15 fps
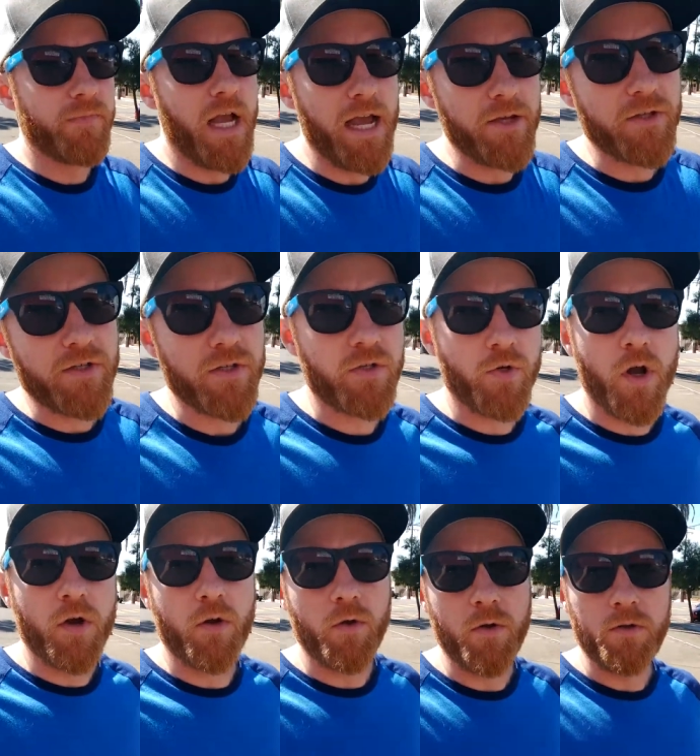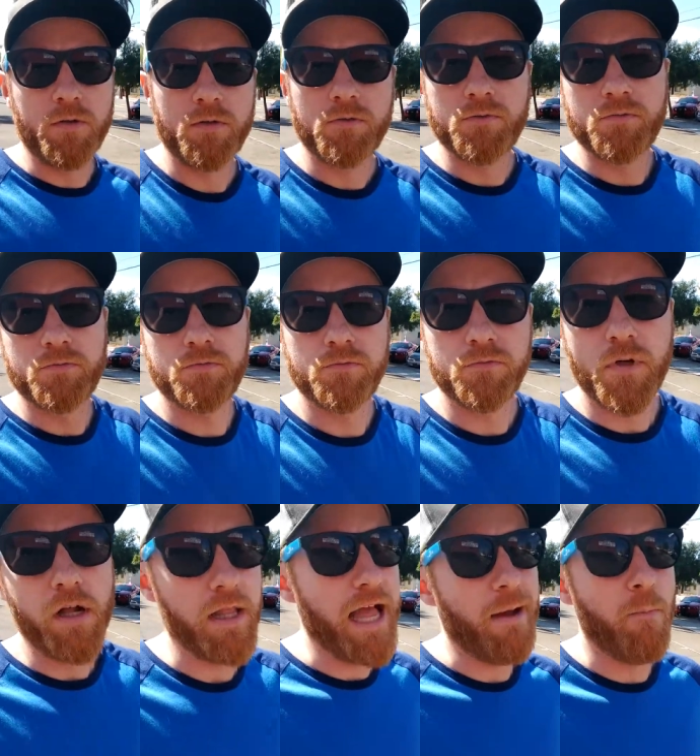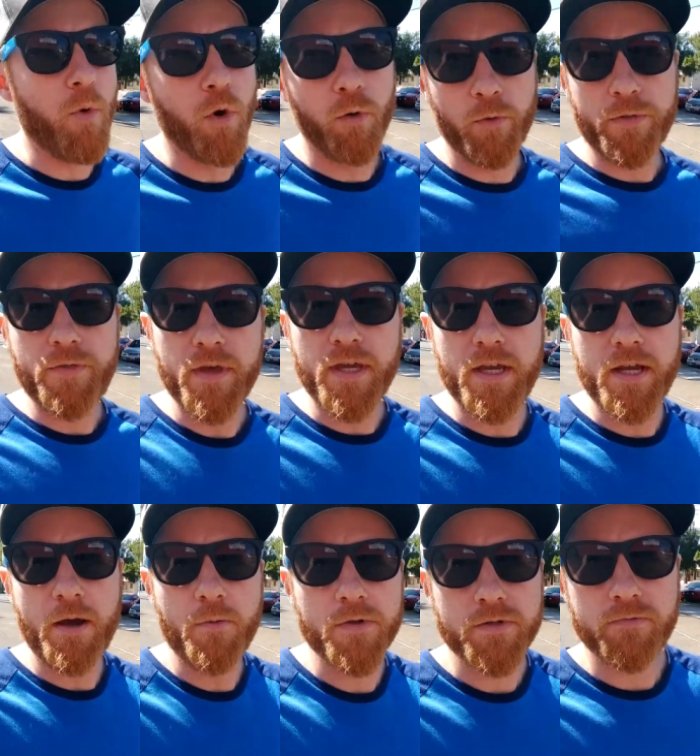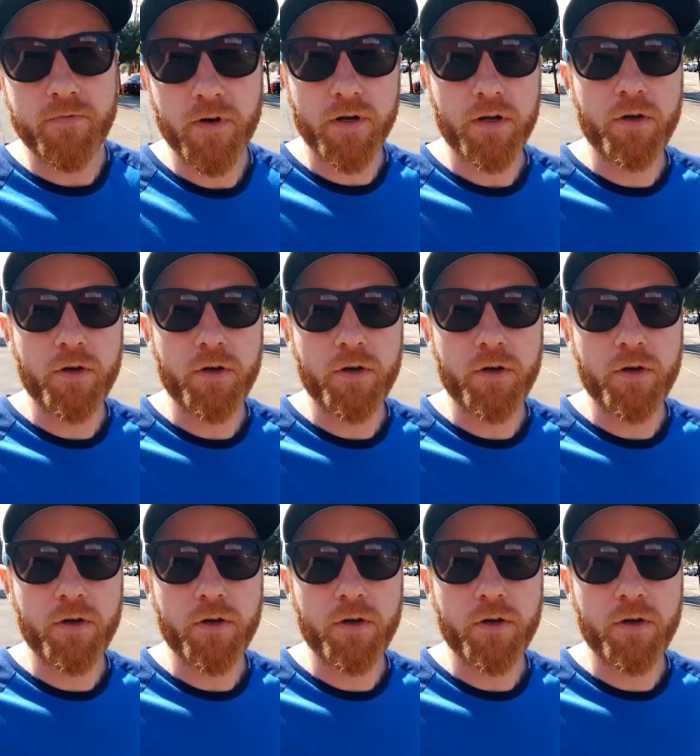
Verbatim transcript: I used to struggle a lot more with thinking I wasn't very